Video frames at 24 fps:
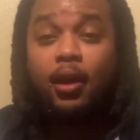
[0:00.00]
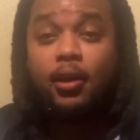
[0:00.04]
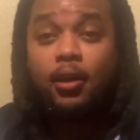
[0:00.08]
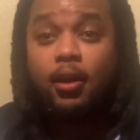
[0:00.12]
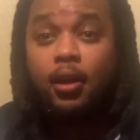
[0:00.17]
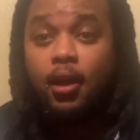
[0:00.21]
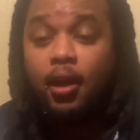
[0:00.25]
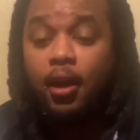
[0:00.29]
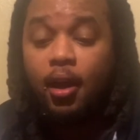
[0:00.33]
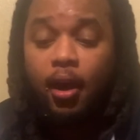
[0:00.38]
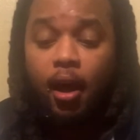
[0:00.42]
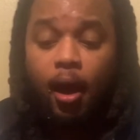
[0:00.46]
I'm
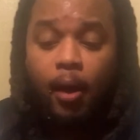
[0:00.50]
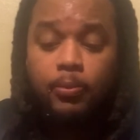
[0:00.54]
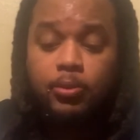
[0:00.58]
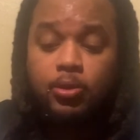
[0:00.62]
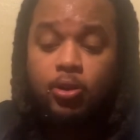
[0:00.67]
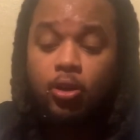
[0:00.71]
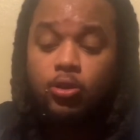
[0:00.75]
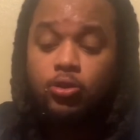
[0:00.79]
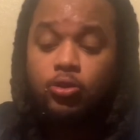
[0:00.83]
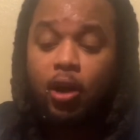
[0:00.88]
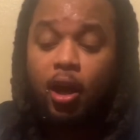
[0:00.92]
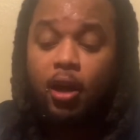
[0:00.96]
gonna
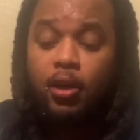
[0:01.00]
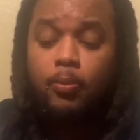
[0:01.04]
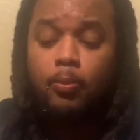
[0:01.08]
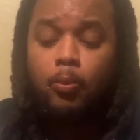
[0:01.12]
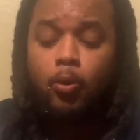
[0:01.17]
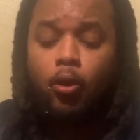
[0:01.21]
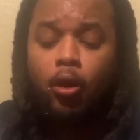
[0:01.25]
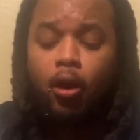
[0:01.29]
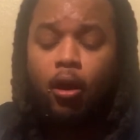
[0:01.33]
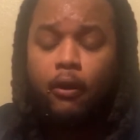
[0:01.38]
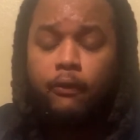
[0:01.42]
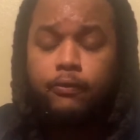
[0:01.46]
start trying it
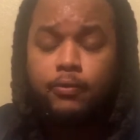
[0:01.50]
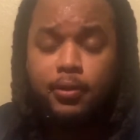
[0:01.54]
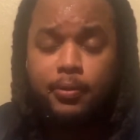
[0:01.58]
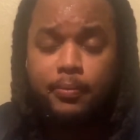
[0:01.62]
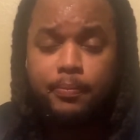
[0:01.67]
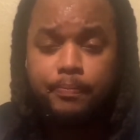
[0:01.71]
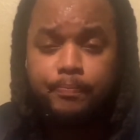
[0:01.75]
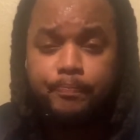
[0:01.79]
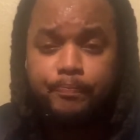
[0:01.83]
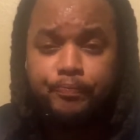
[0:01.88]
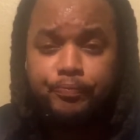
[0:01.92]
more often.